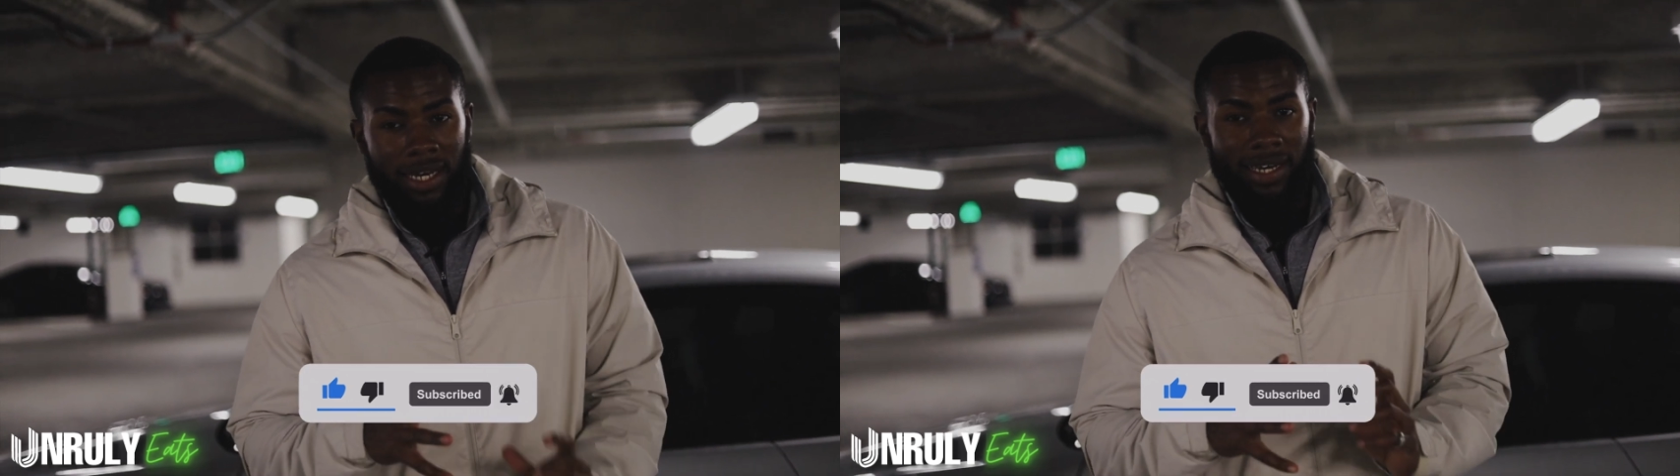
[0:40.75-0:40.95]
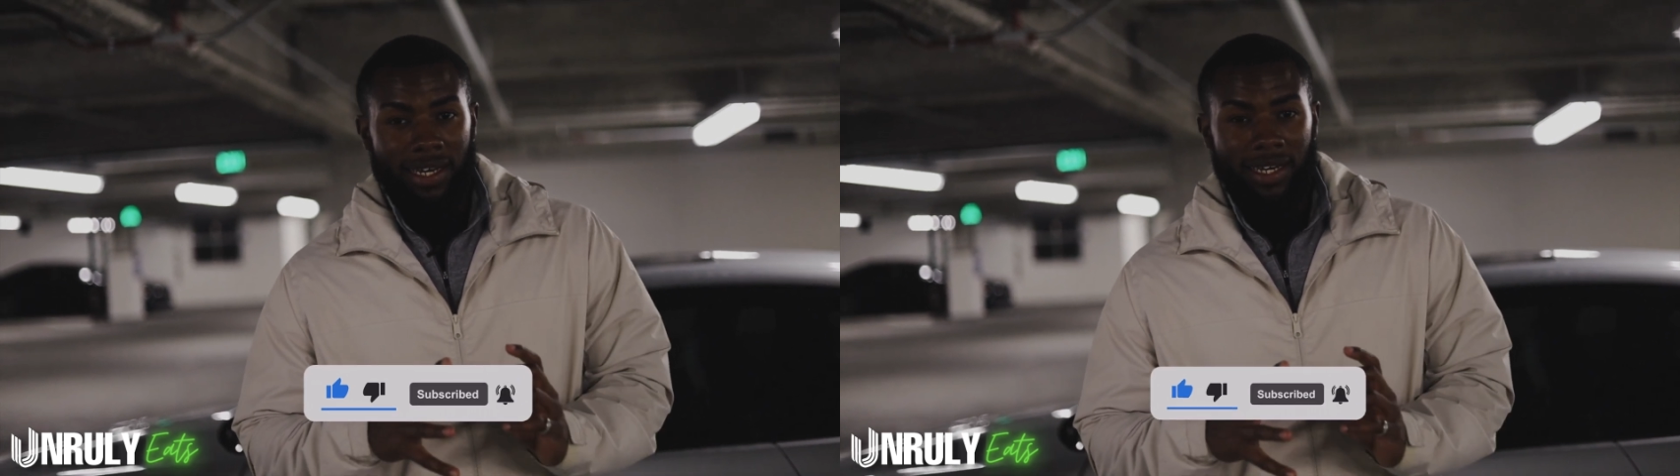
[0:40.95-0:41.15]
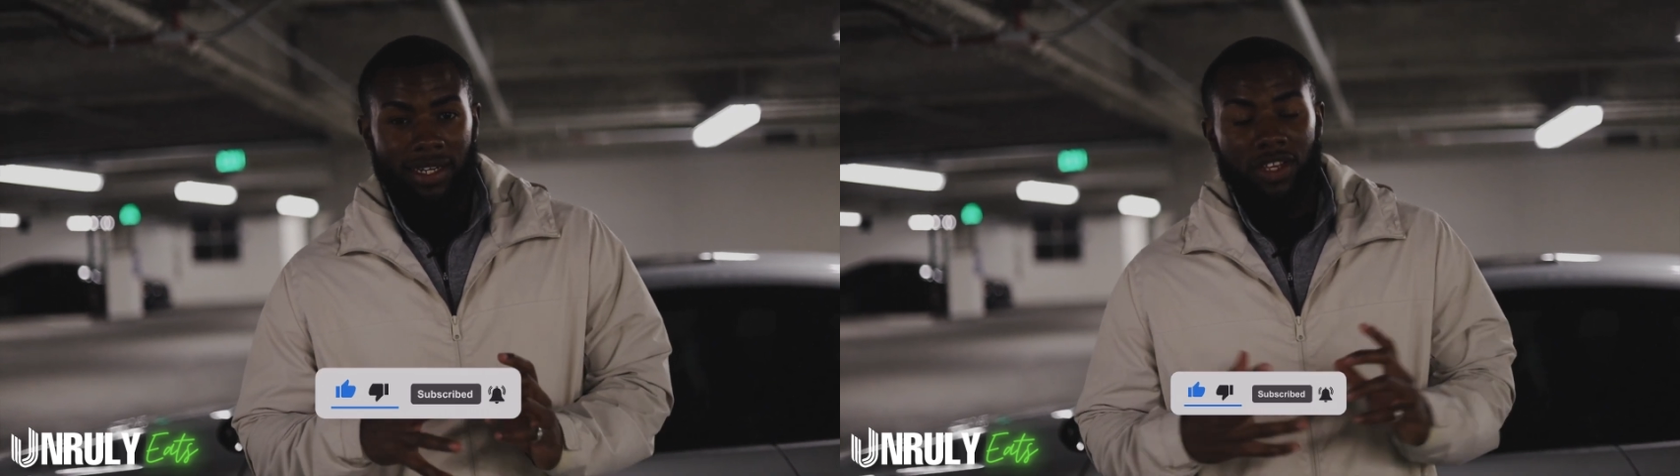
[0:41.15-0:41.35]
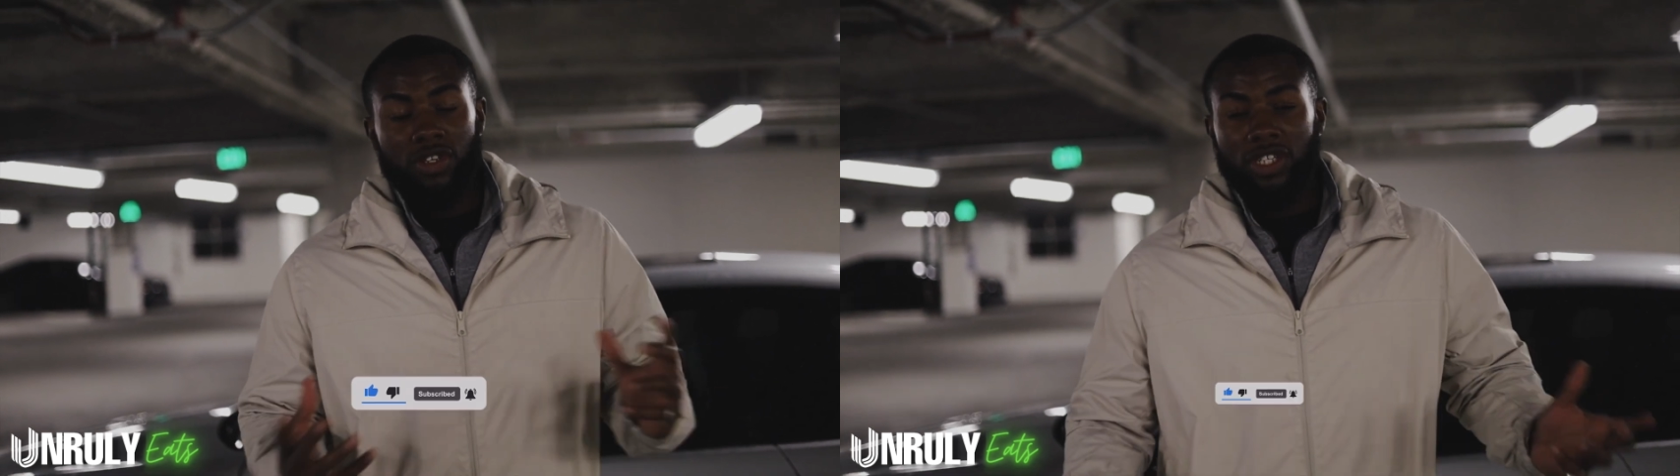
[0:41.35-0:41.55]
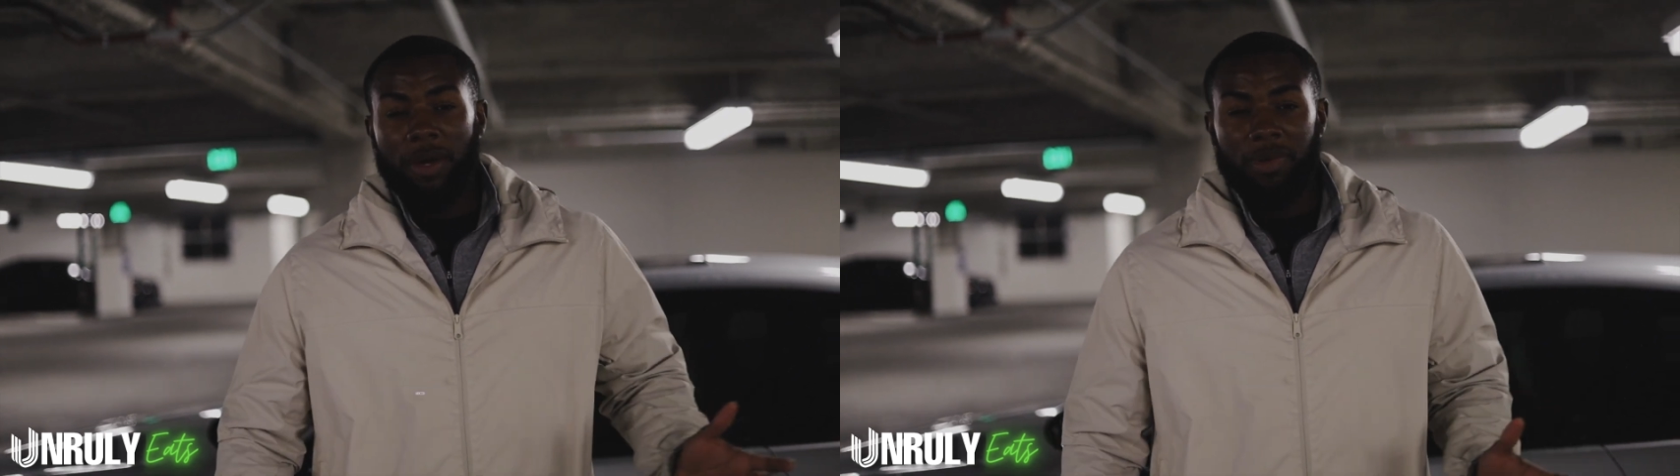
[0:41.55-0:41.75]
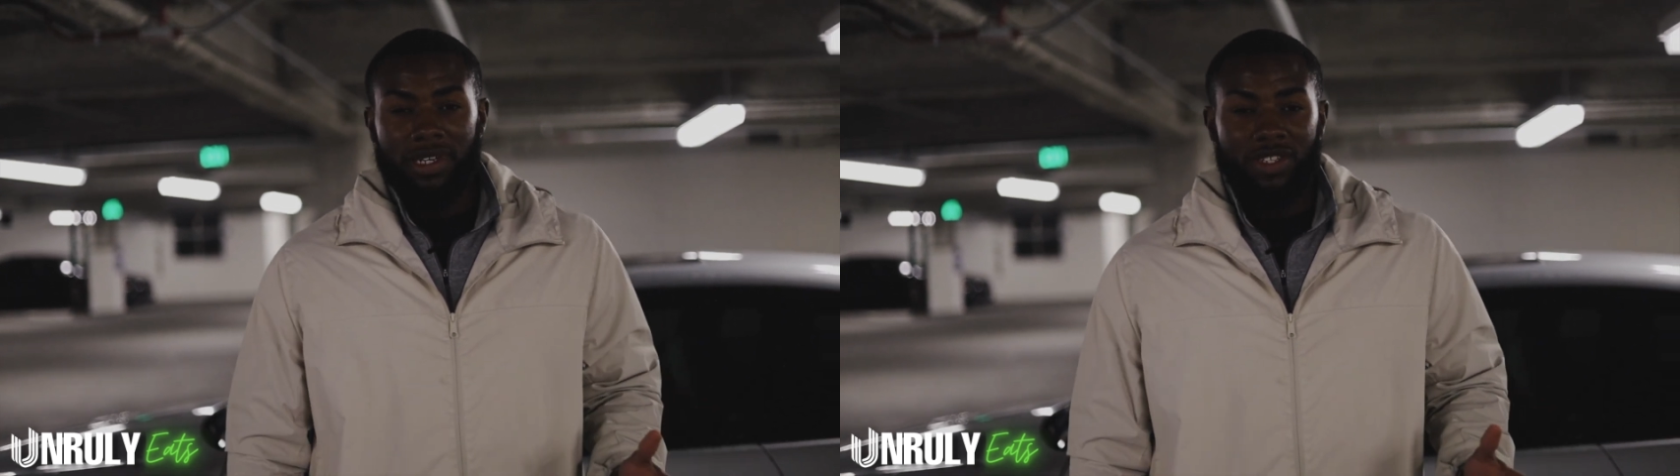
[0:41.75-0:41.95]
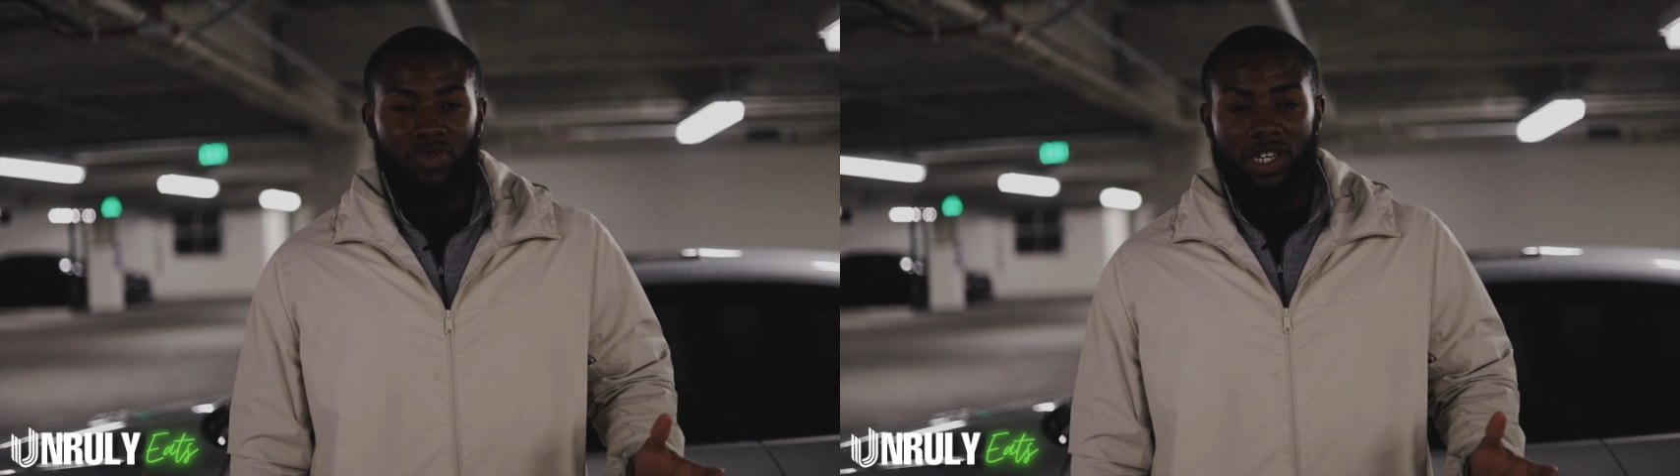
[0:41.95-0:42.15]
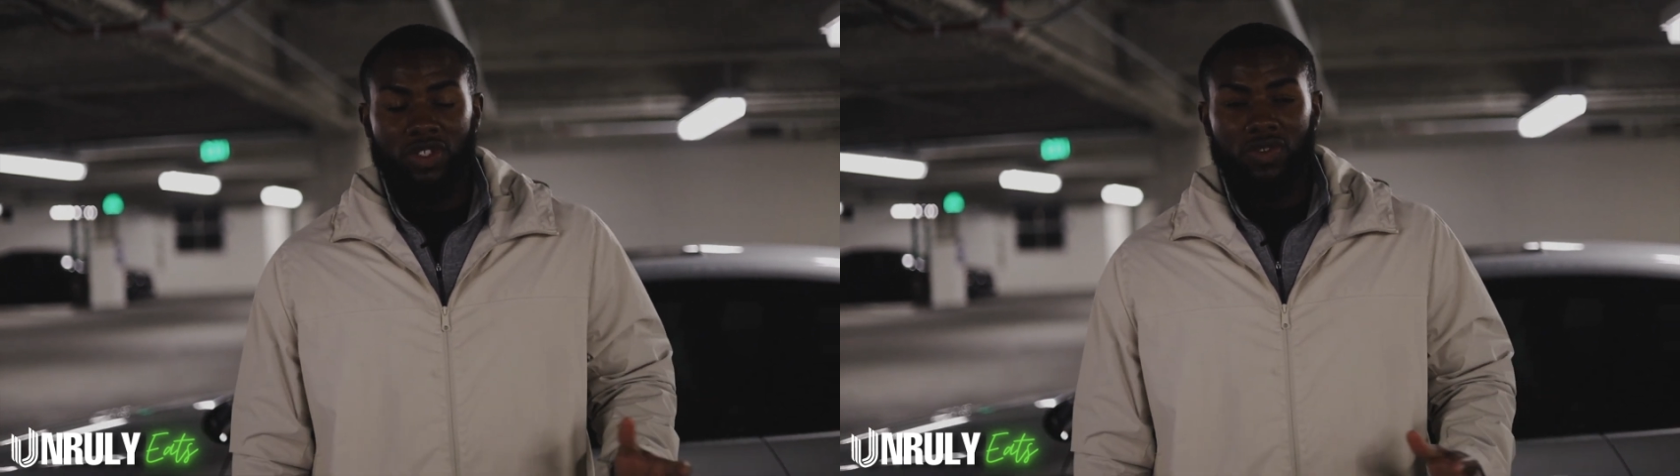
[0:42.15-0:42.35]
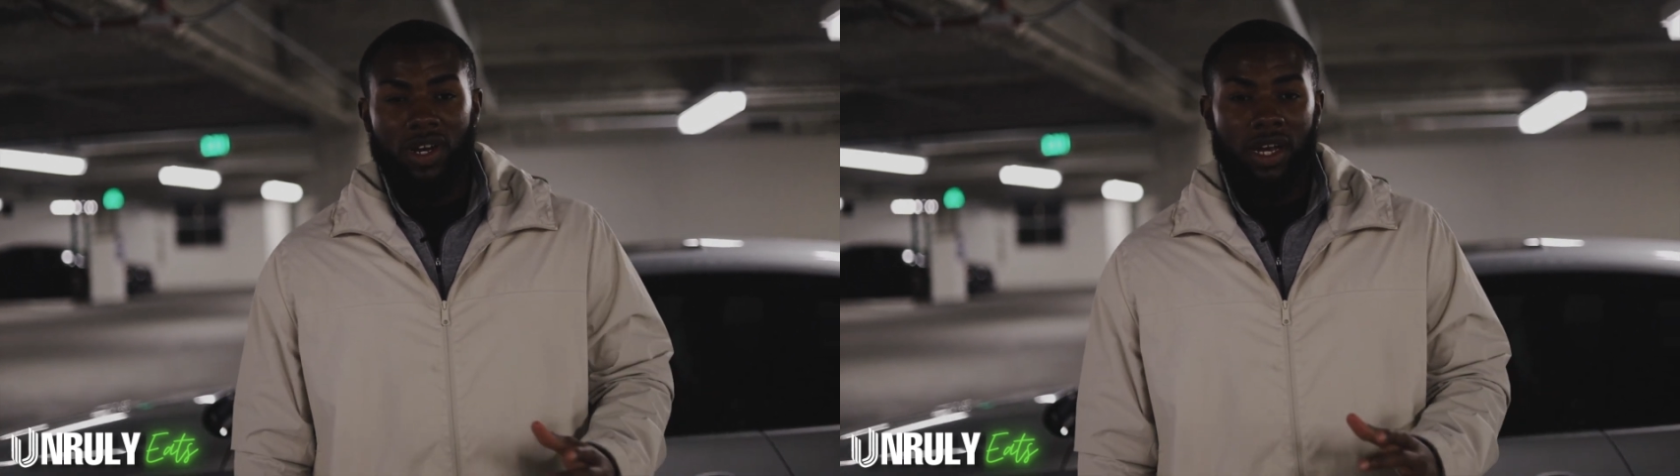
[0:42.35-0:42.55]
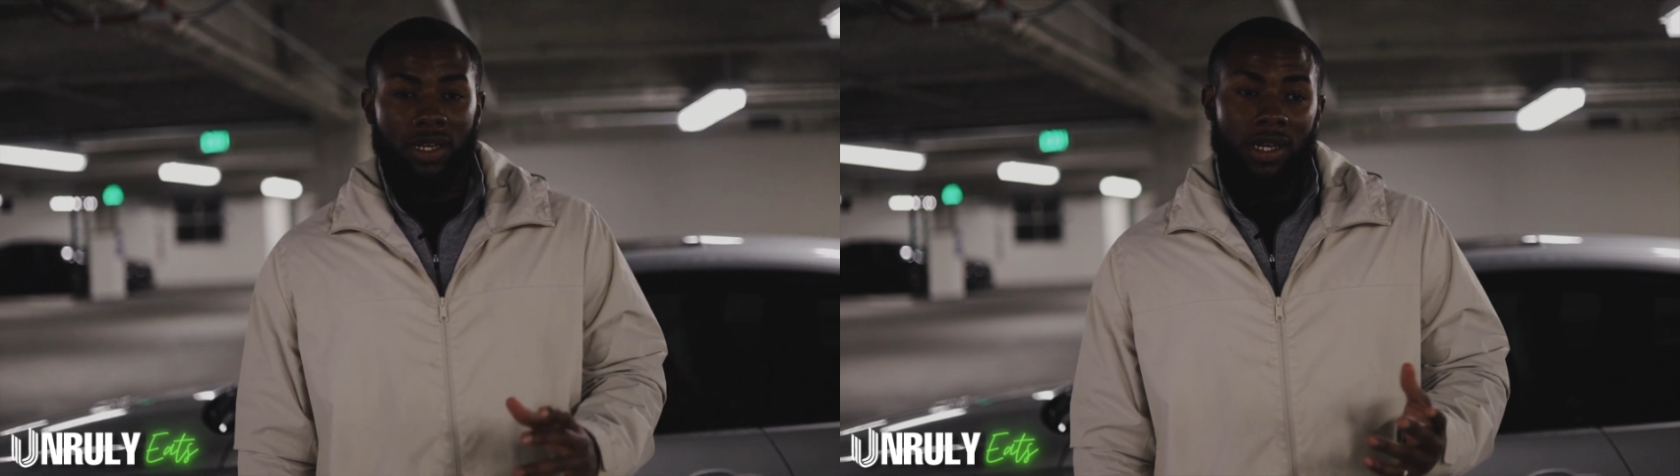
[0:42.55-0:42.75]
another Japanese
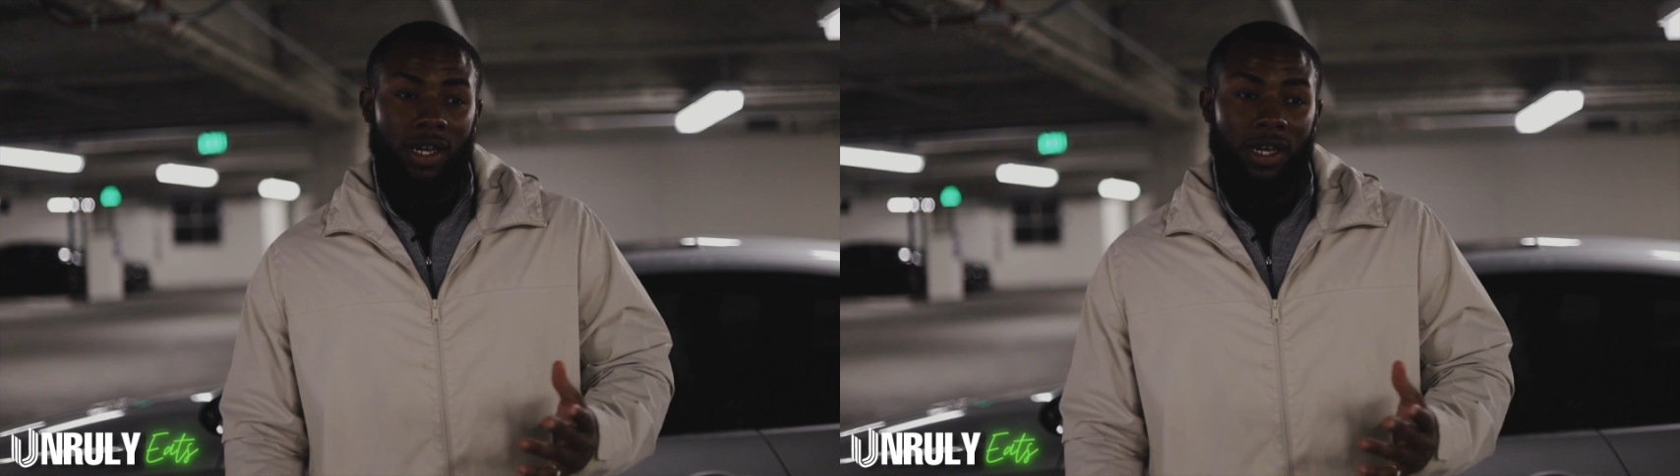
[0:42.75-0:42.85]
restaurant.